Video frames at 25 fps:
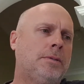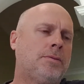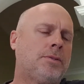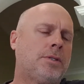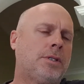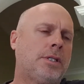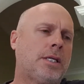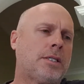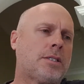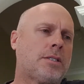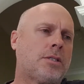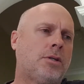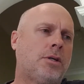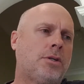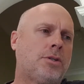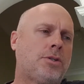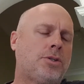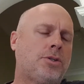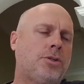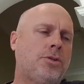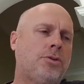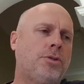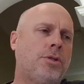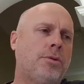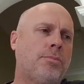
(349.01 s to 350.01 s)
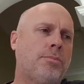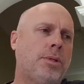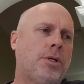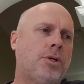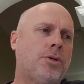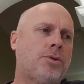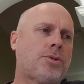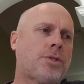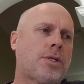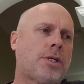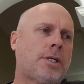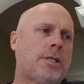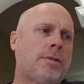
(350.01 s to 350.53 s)
So that's lot 2, the
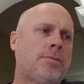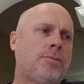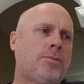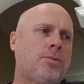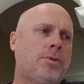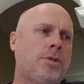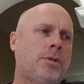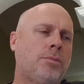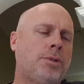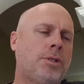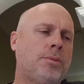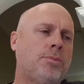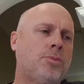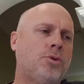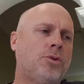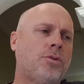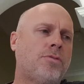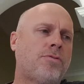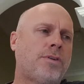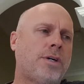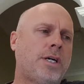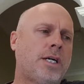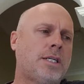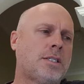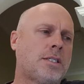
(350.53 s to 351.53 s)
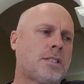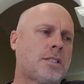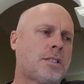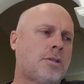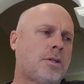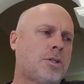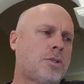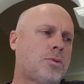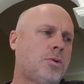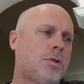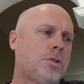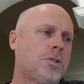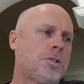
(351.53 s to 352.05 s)
Moser with the big moon phase. It's a
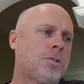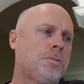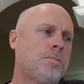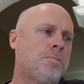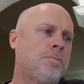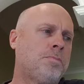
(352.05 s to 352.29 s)
nice watch.